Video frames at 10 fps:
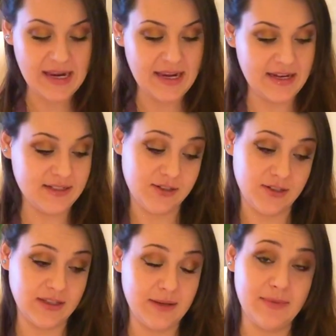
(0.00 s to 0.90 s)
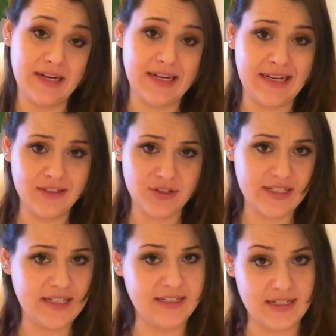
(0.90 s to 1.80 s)
It has certainly been an
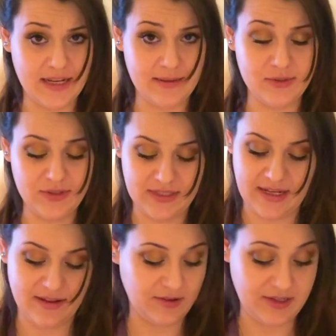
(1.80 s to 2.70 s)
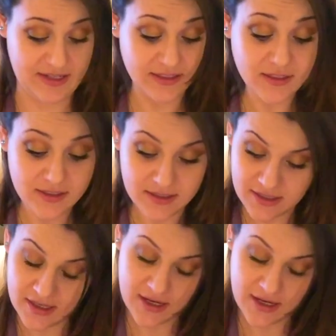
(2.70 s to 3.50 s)
interesting time, to say the least.